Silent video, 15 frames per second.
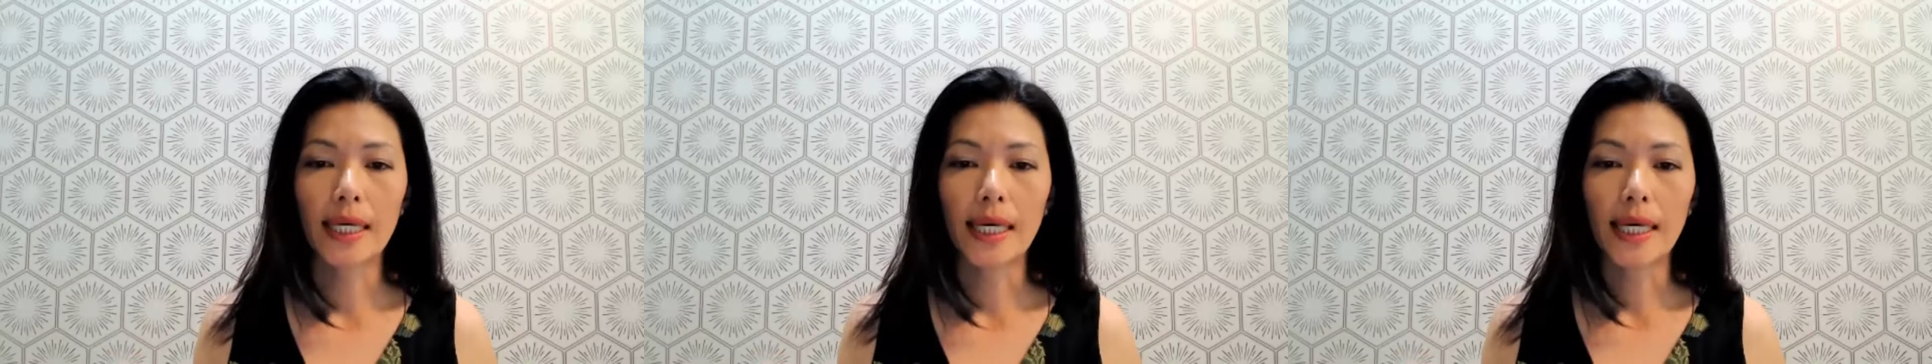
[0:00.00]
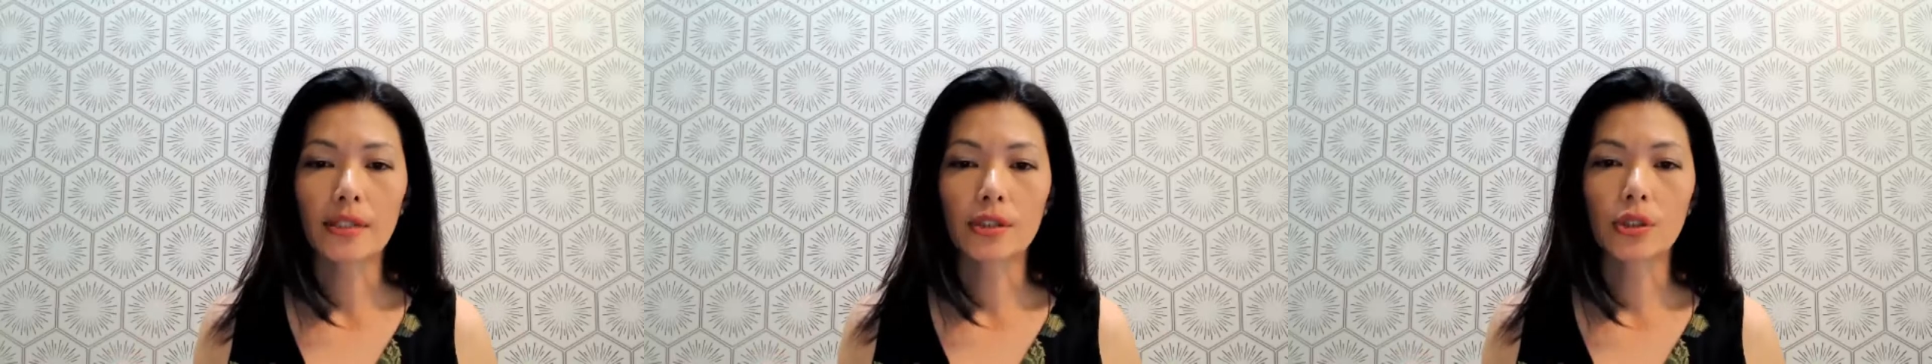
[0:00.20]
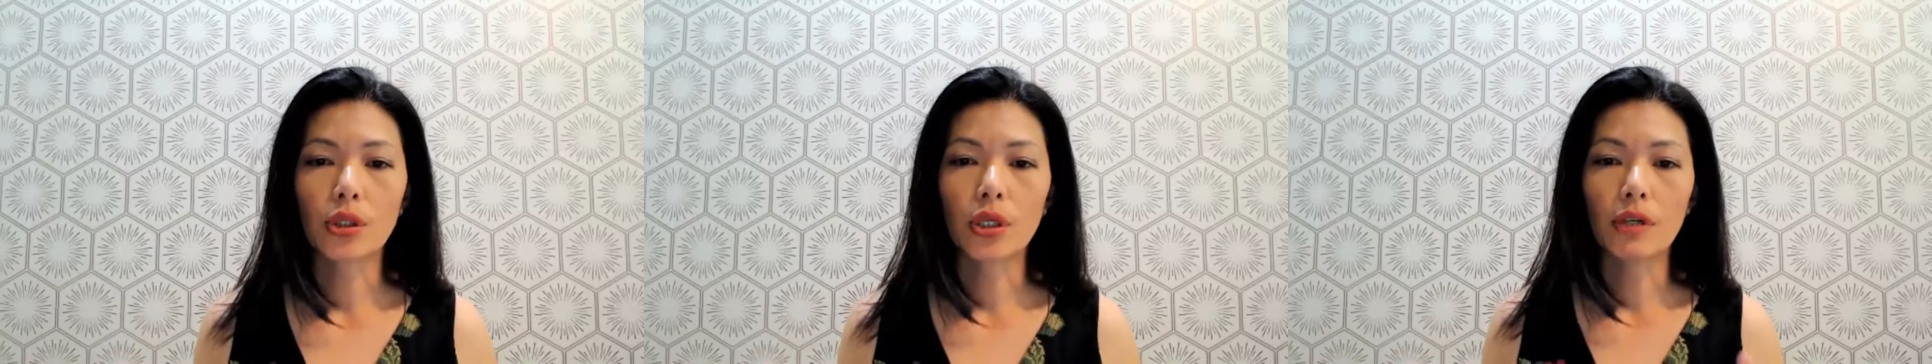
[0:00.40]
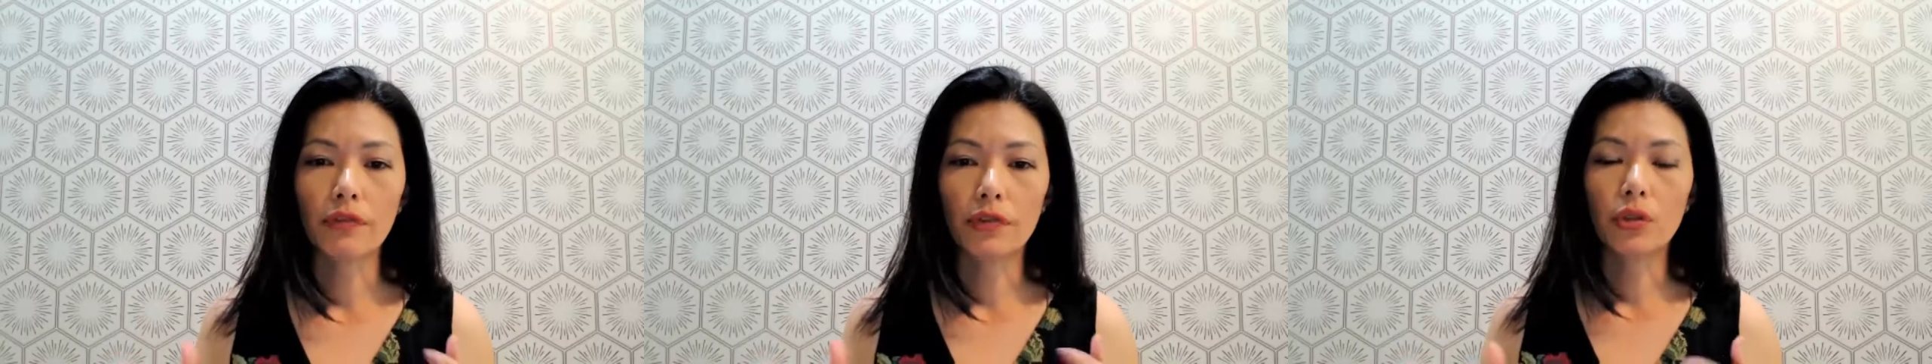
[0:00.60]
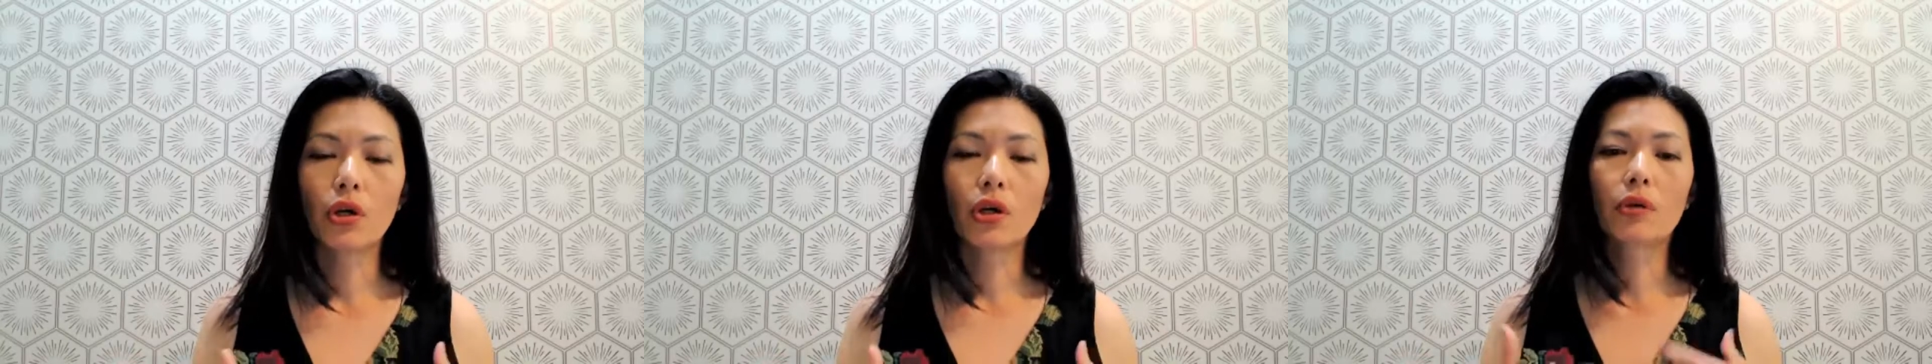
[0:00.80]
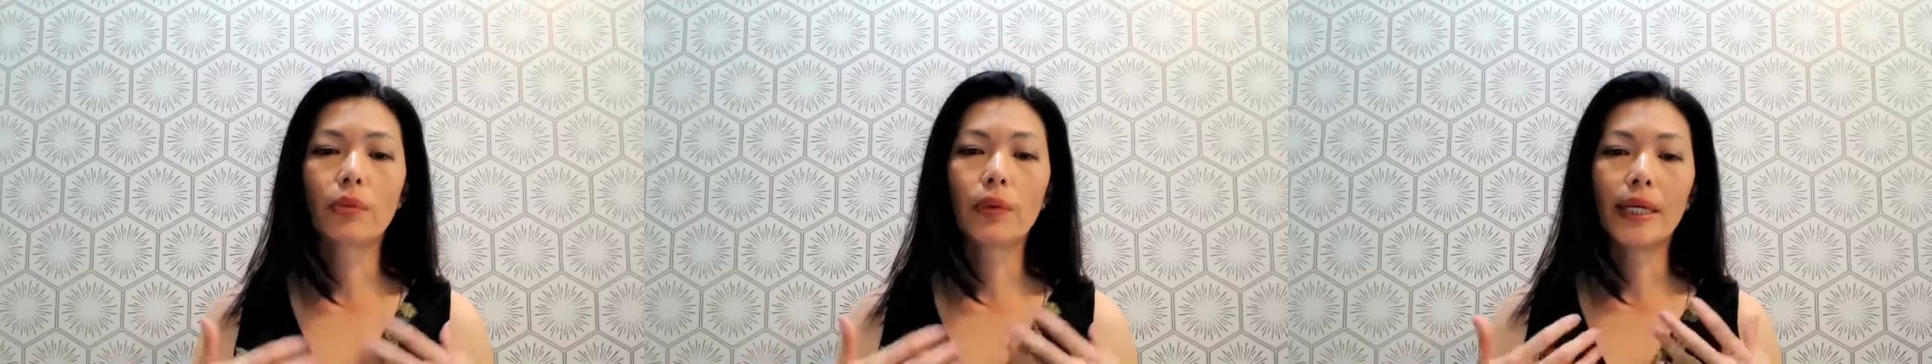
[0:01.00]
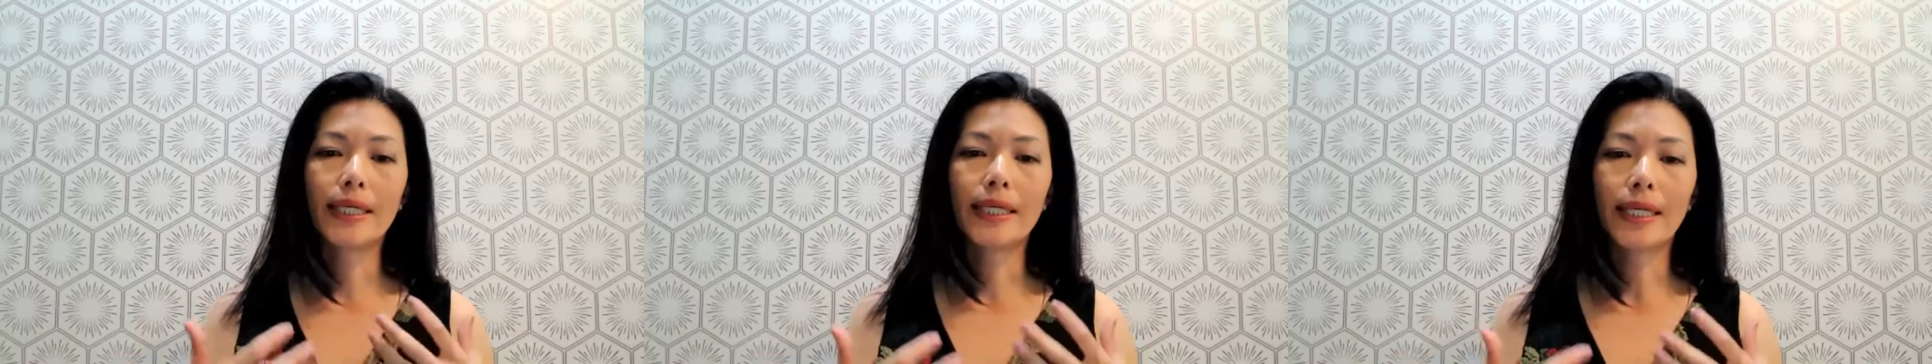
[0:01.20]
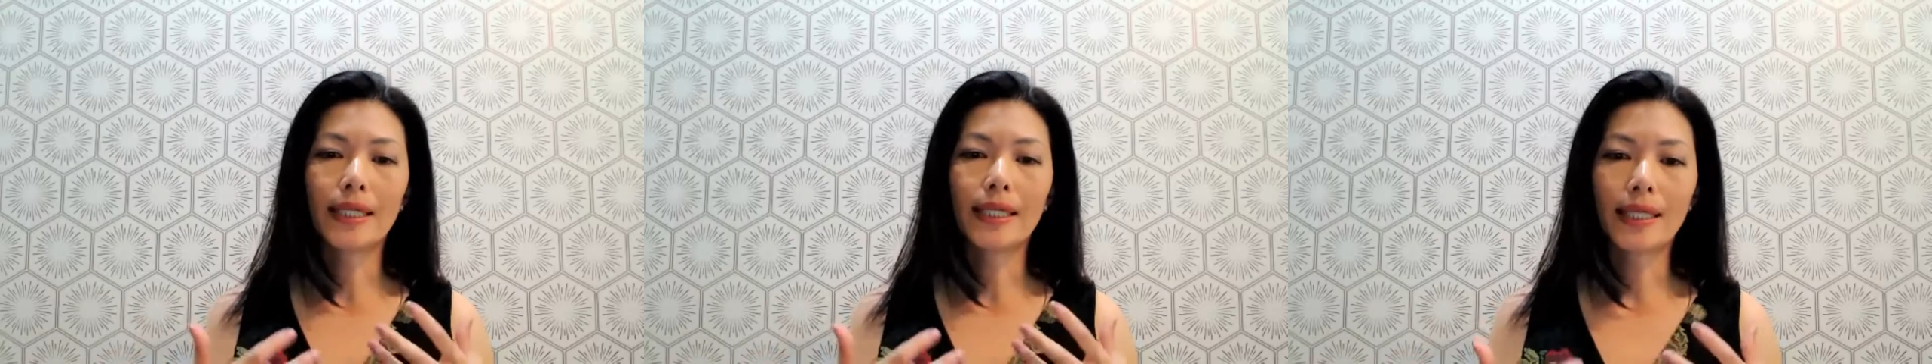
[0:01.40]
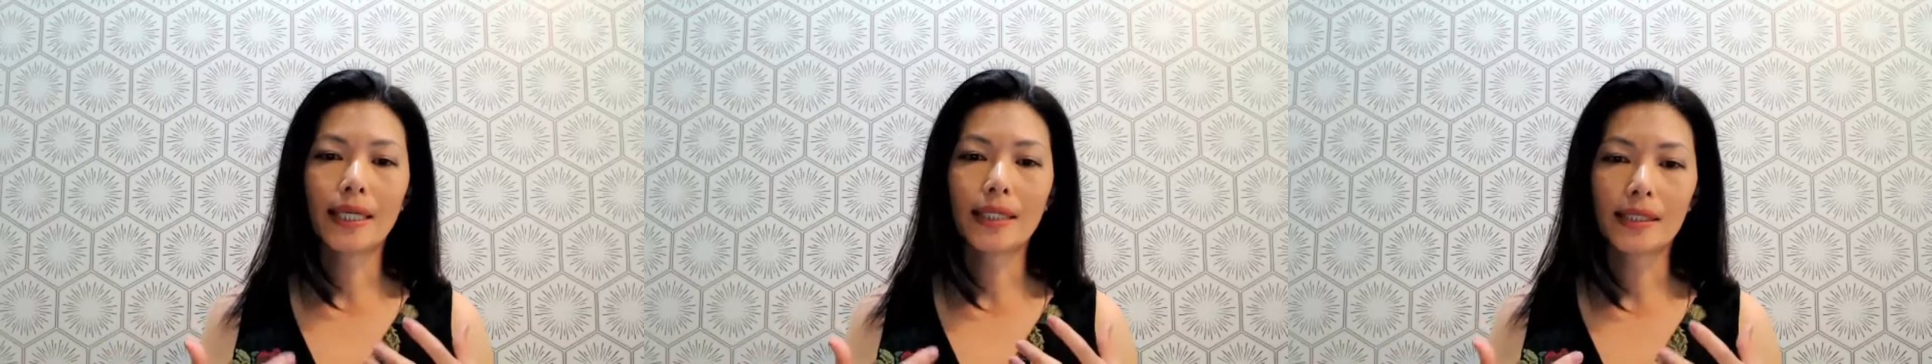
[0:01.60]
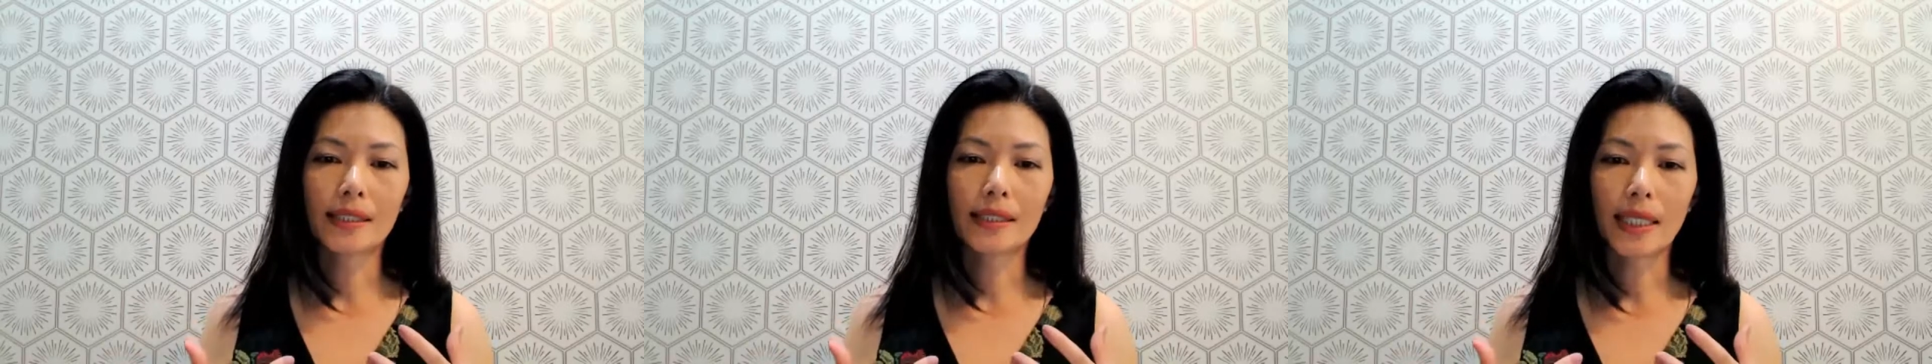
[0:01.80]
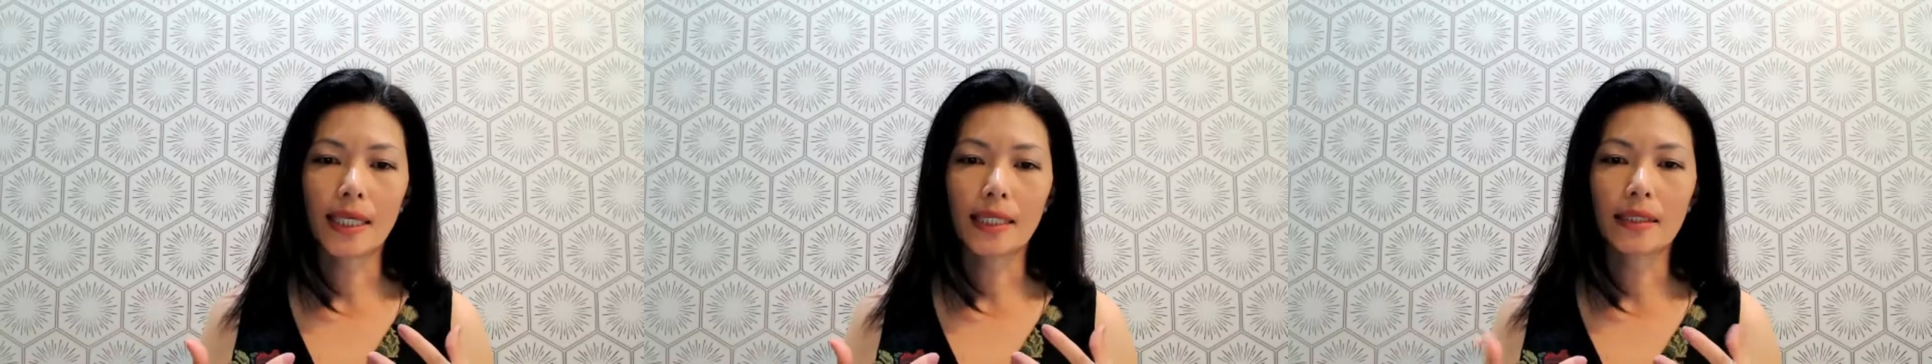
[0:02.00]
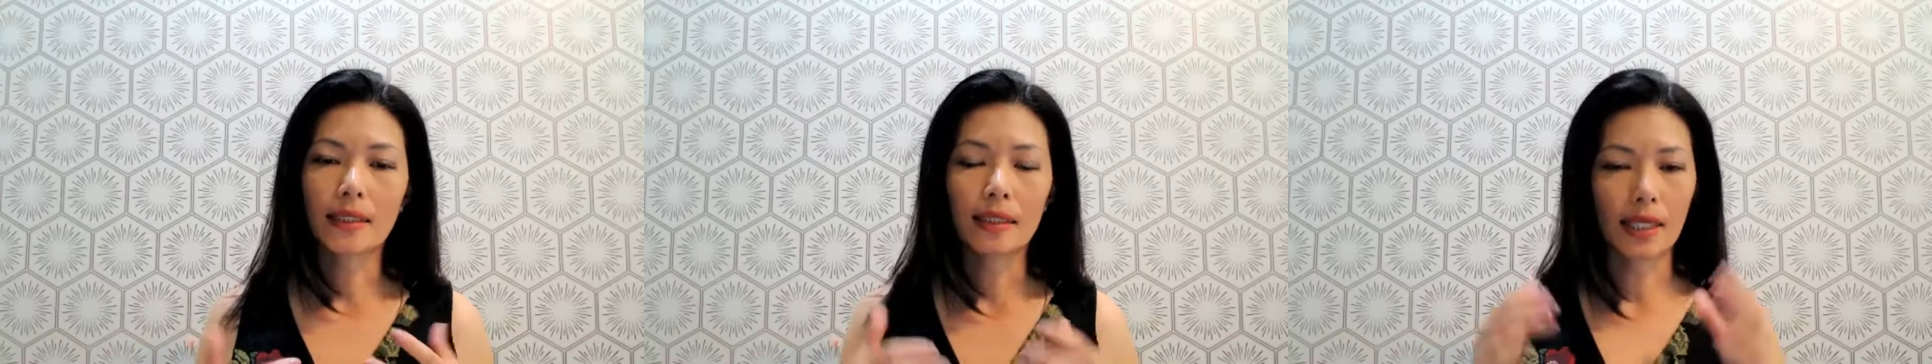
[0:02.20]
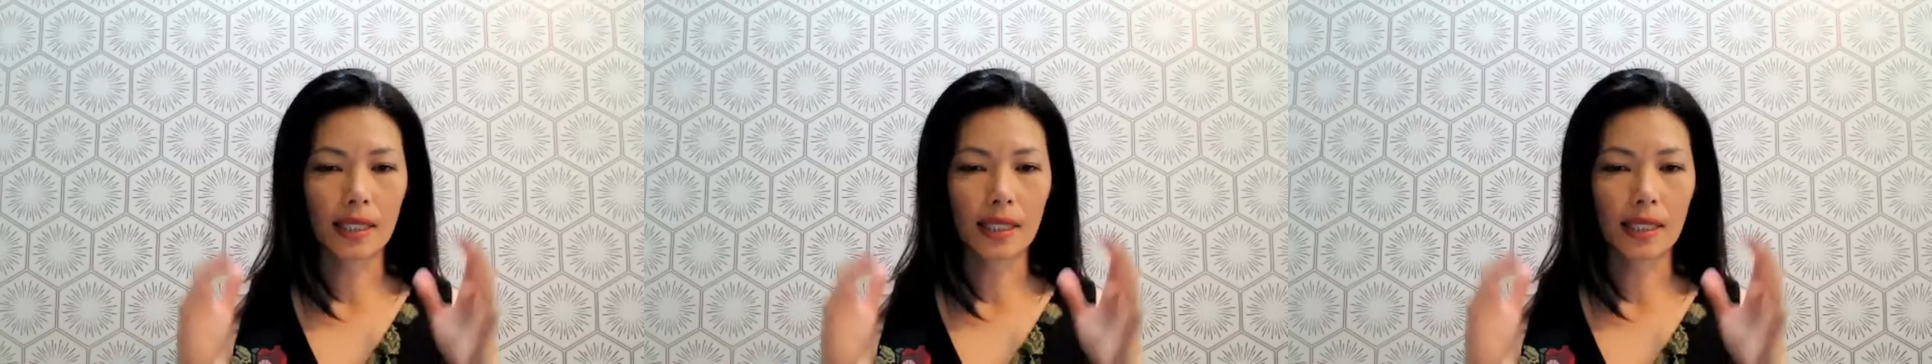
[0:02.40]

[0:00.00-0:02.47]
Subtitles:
And so if you are already in that state,